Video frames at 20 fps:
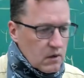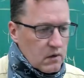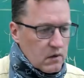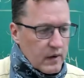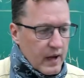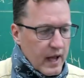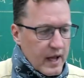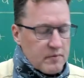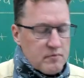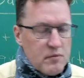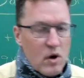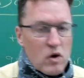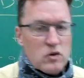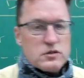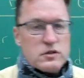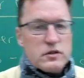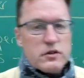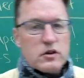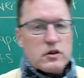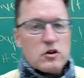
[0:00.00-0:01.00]
We had
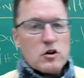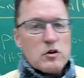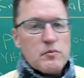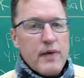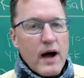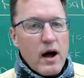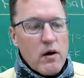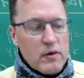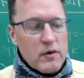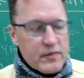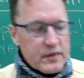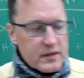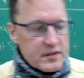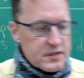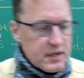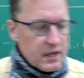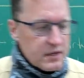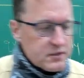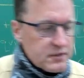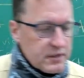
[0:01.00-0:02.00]
most of the group out with
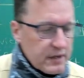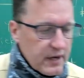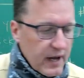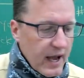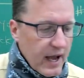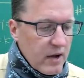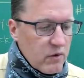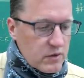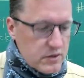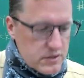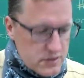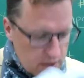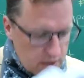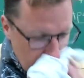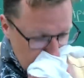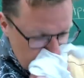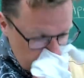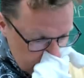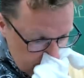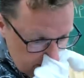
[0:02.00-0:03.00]
us yesterday. It was
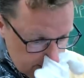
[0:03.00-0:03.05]
uh,